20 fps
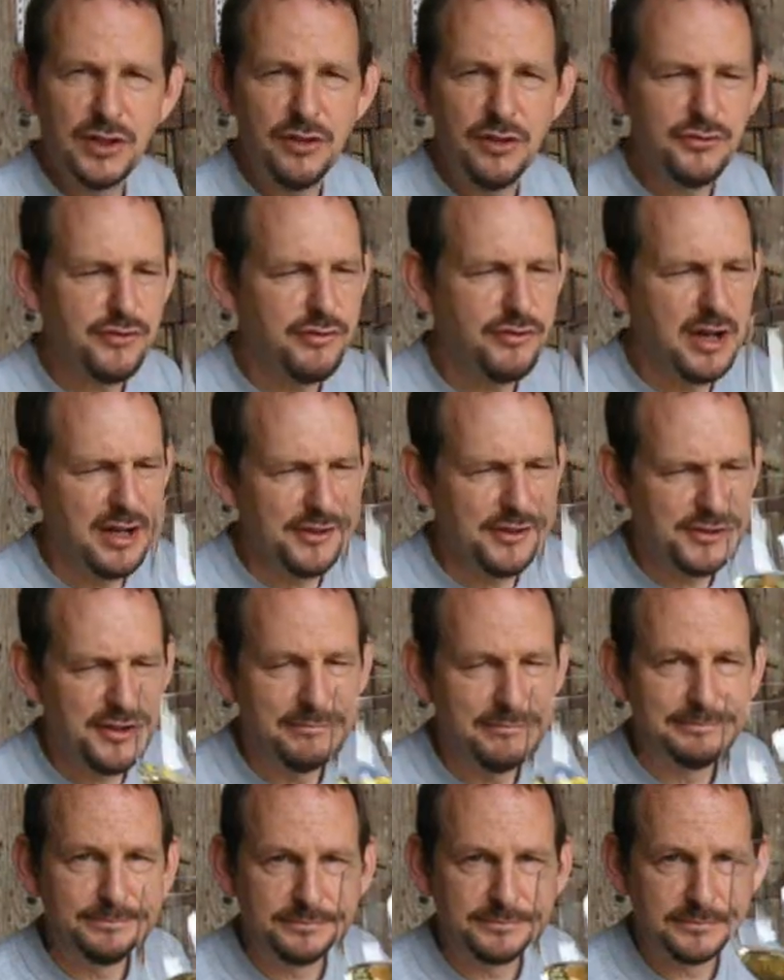
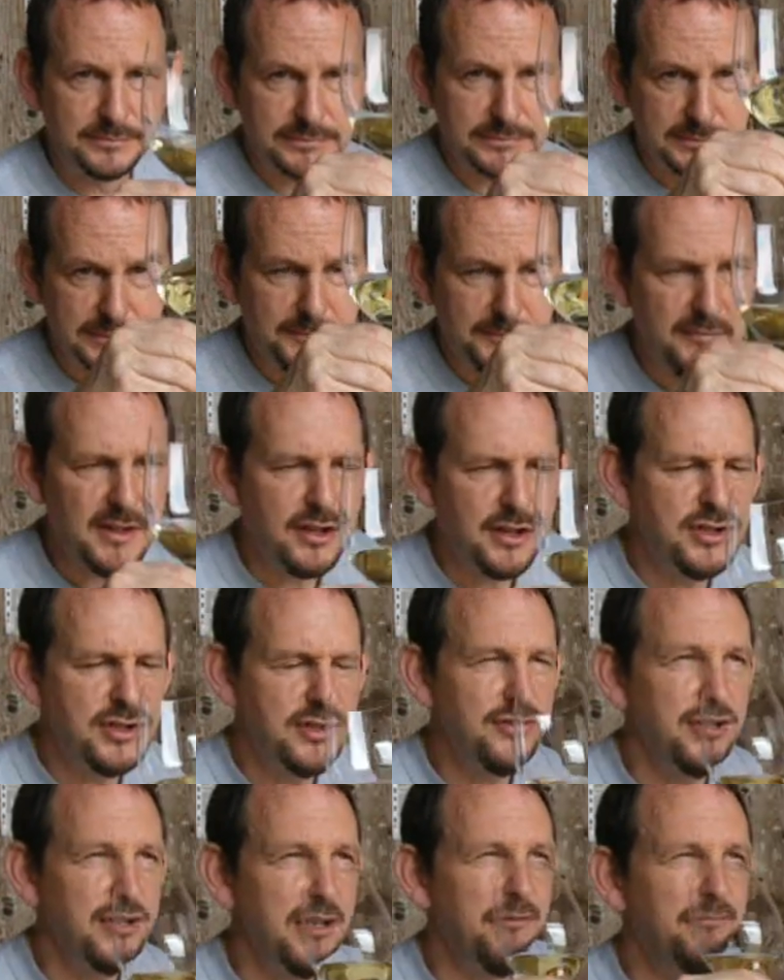contrast.
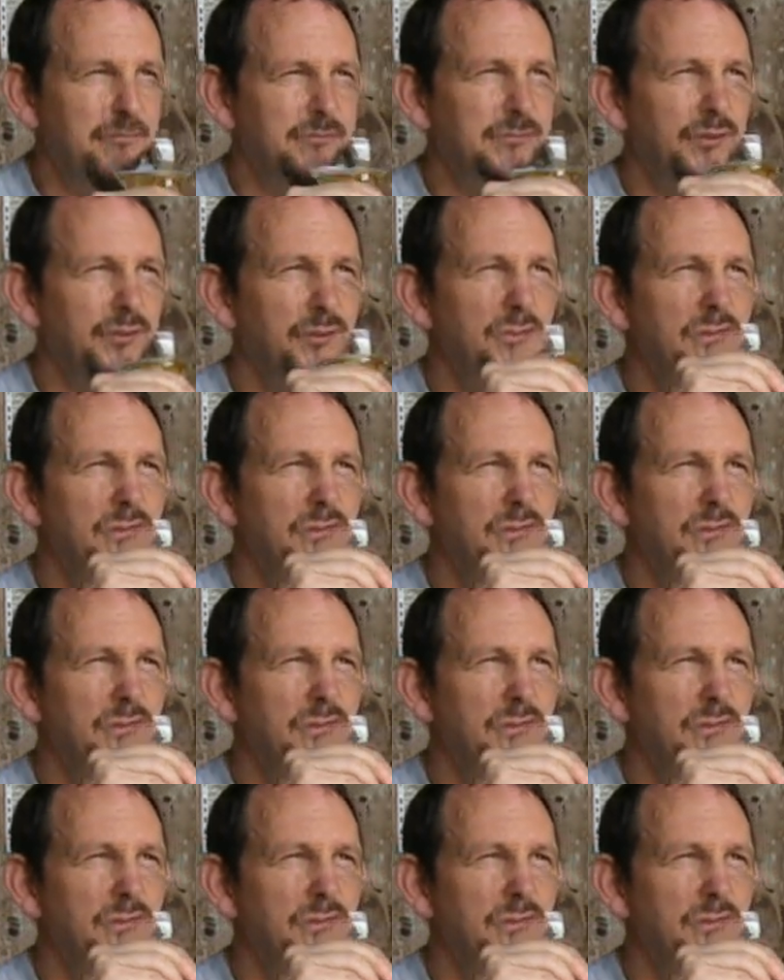Chin chin.